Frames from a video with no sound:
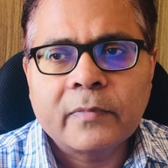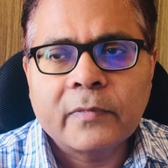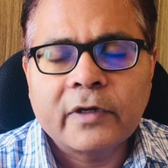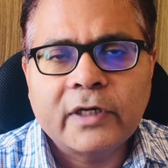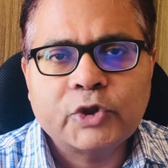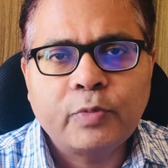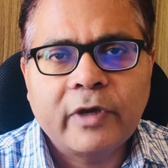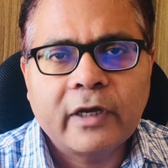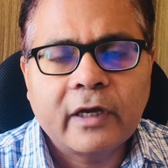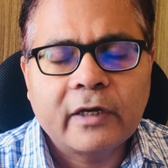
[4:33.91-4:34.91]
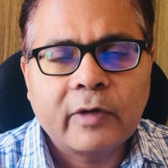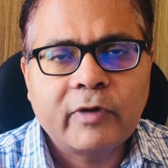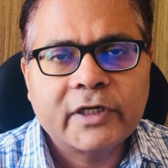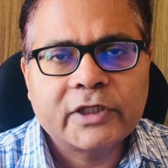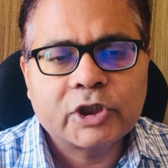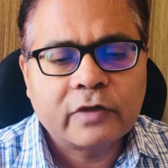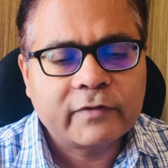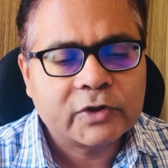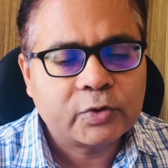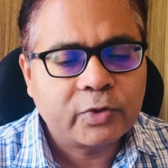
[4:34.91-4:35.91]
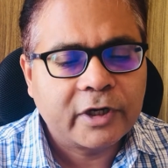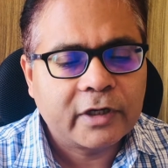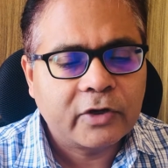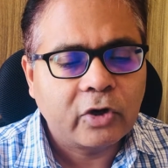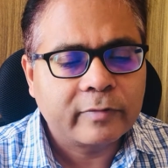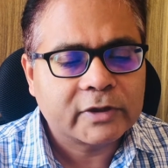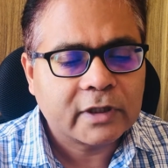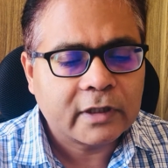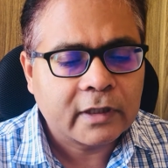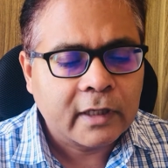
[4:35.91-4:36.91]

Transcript: resume and application of a student enormously.